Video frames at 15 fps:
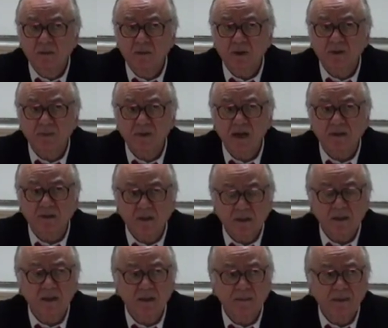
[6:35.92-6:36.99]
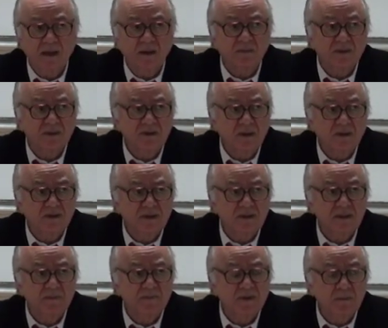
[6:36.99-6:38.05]
what we are talking about is not
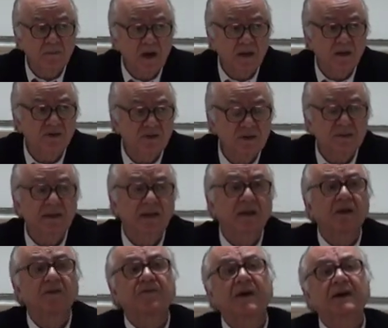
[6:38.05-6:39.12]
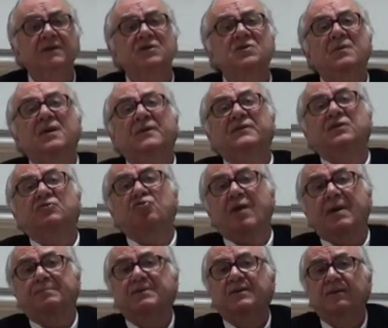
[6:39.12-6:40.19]
just epistemologies, and in fact is one of the
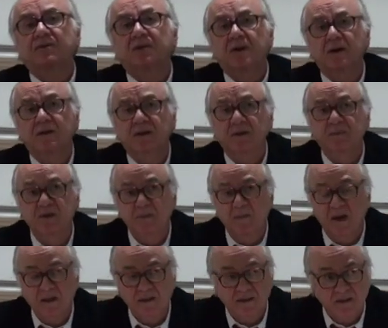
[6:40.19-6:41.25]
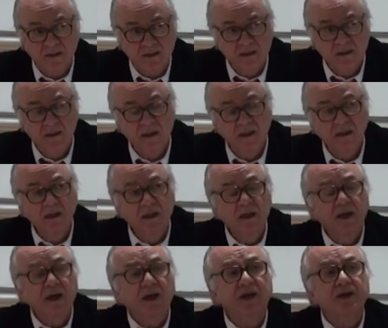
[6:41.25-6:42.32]
traps of the northern epistemologies,
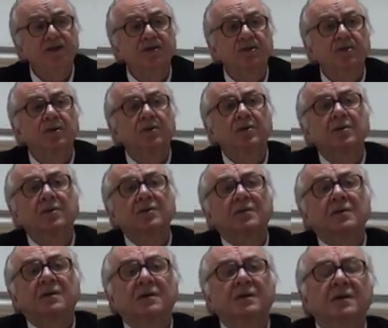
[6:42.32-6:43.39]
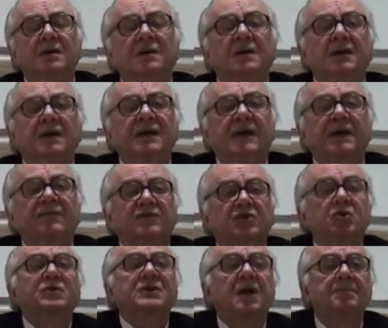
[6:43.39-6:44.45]
is to give
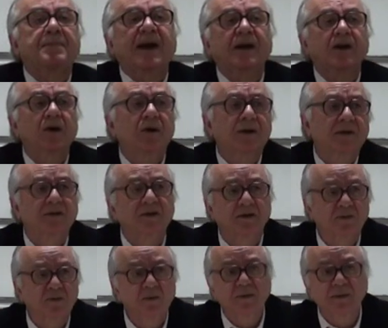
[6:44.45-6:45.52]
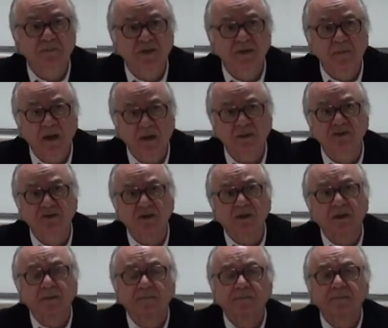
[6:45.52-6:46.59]
total priority to epistemology